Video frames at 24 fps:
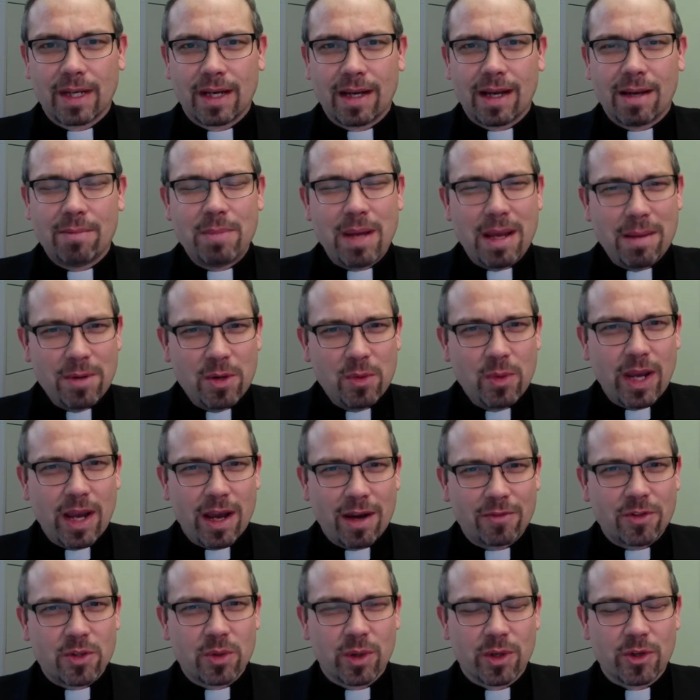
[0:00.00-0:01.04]
And maybe we
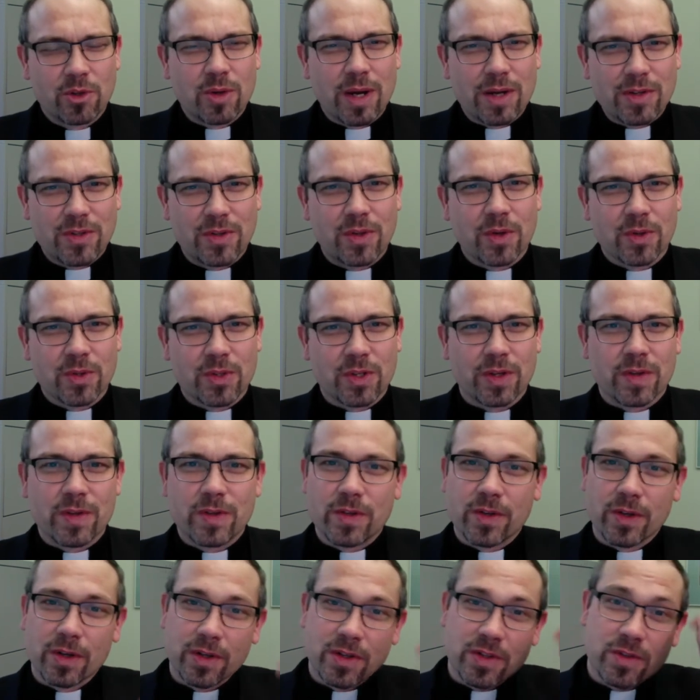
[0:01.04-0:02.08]
have to address those
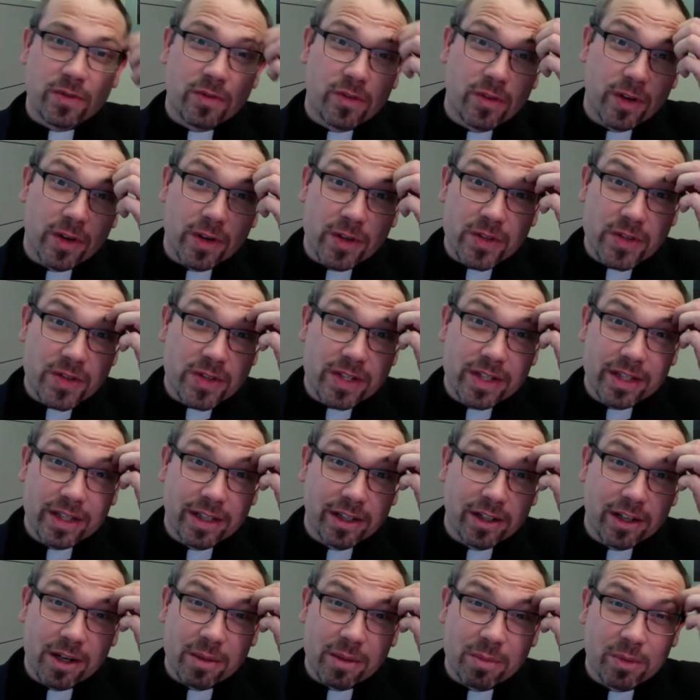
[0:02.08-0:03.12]
concerns first
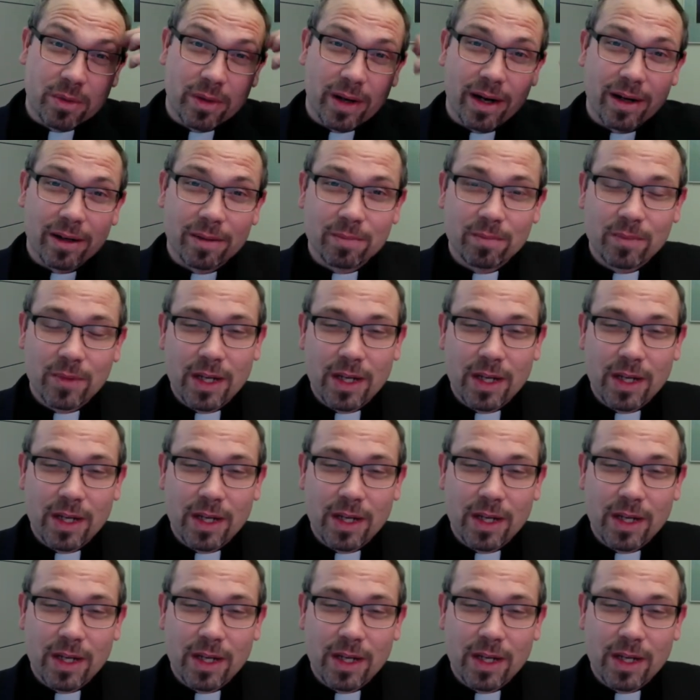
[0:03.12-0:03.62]
in our prayer.